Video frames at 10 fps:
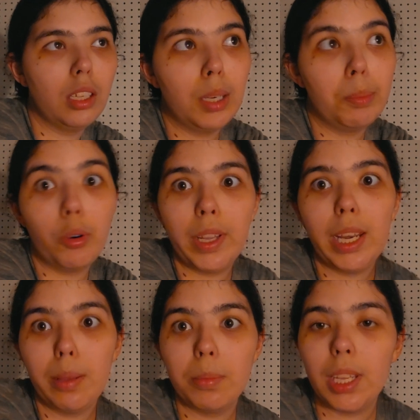a boy
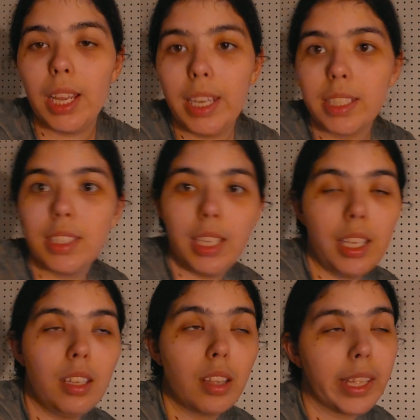named
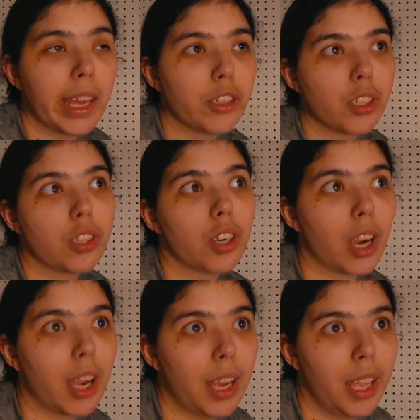Alexei catches
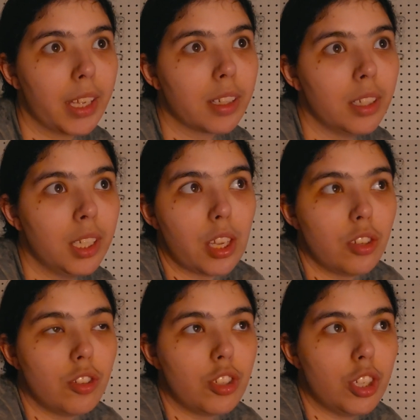her eye,
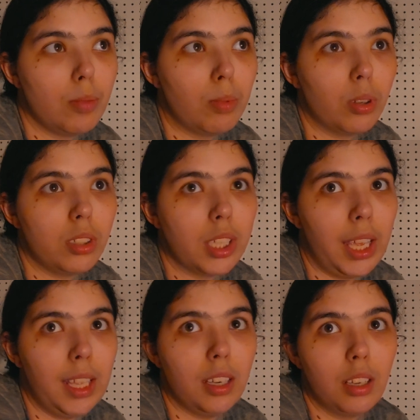and she pulls
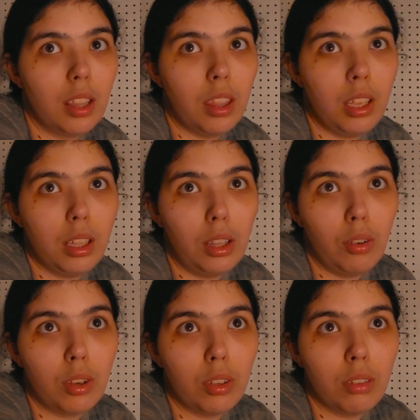in the
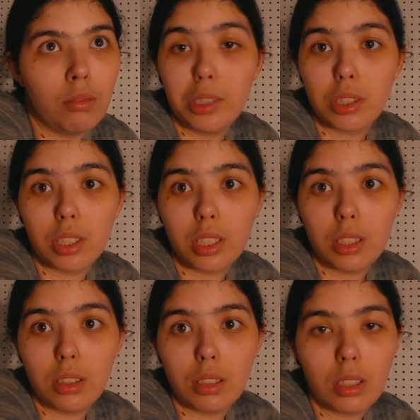local
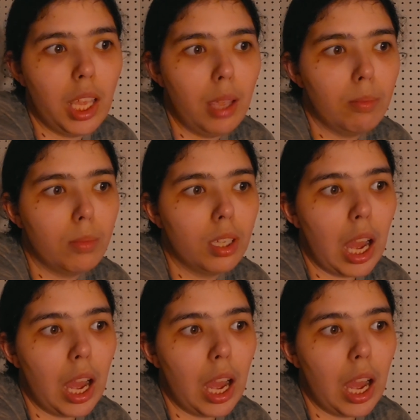exorcist named